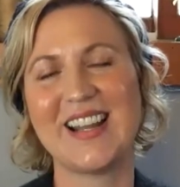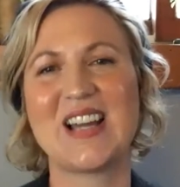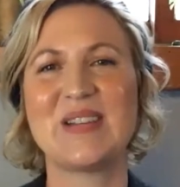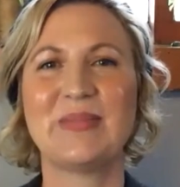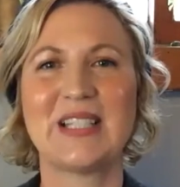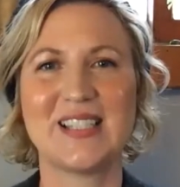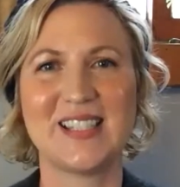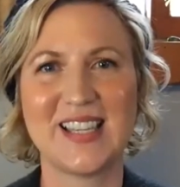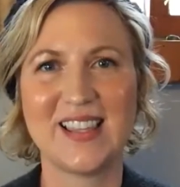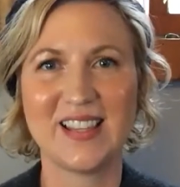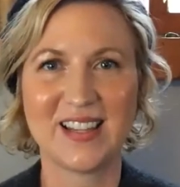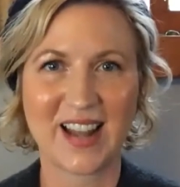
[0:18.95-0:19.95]
I'm
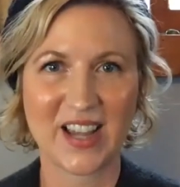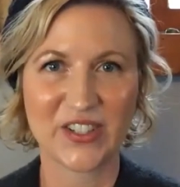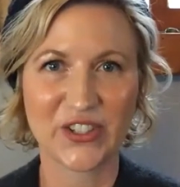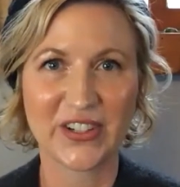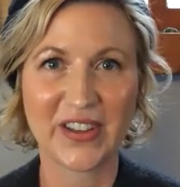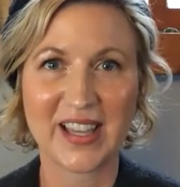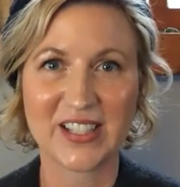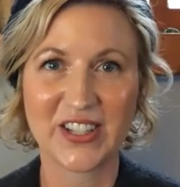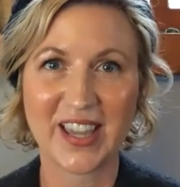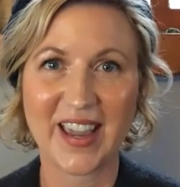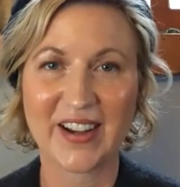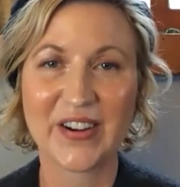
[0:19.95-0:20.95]
Lindsay, the National
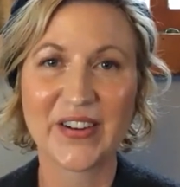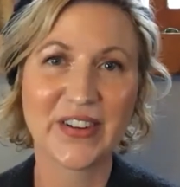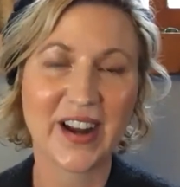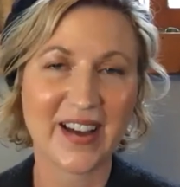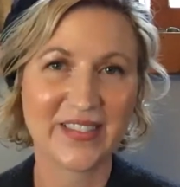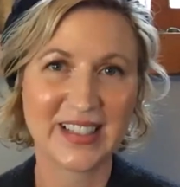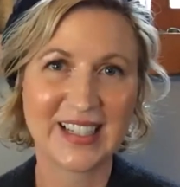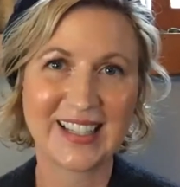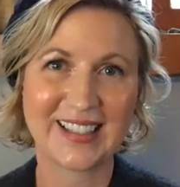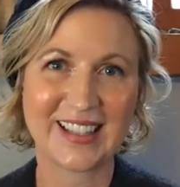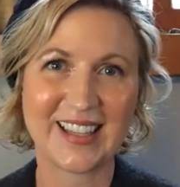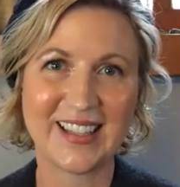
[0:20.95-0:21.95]
Educator for
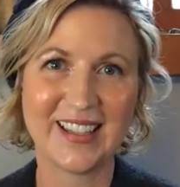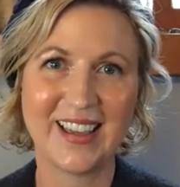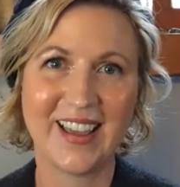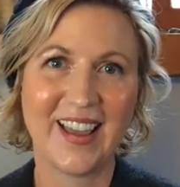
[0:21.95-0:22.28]
evanhealy.